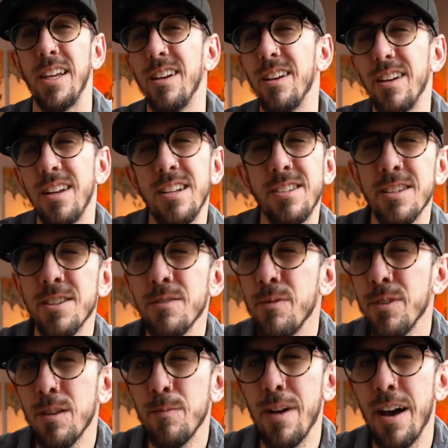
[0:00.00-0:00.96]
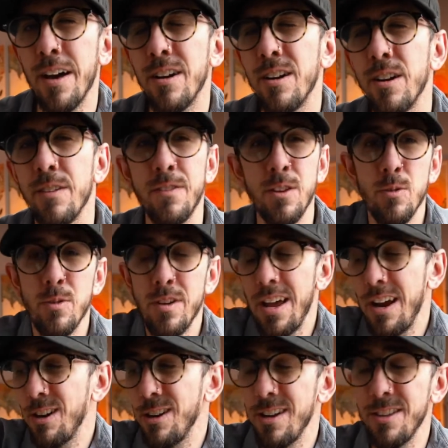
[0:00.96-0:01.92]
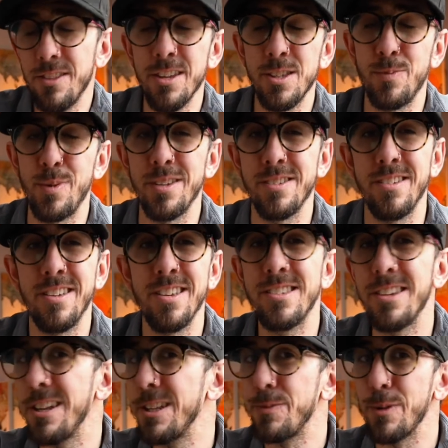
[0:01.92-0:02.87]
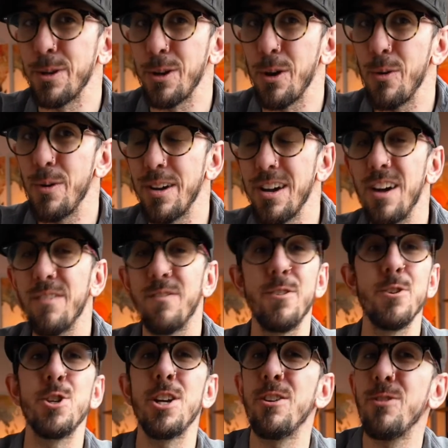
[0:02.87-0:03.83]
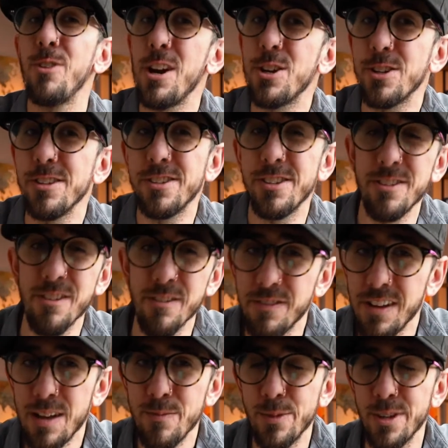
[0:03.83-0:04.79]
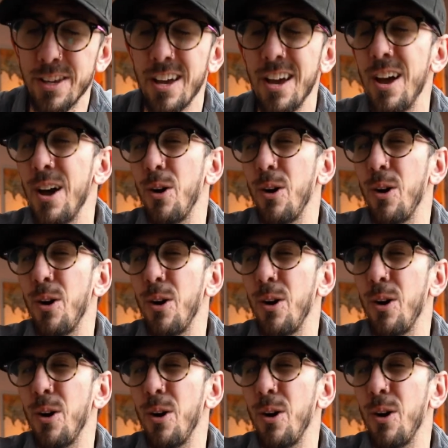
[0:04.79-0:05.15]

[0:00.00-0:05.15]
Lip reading: And it doesn't really matter if you inherited this business and it's been going on for generations in your family,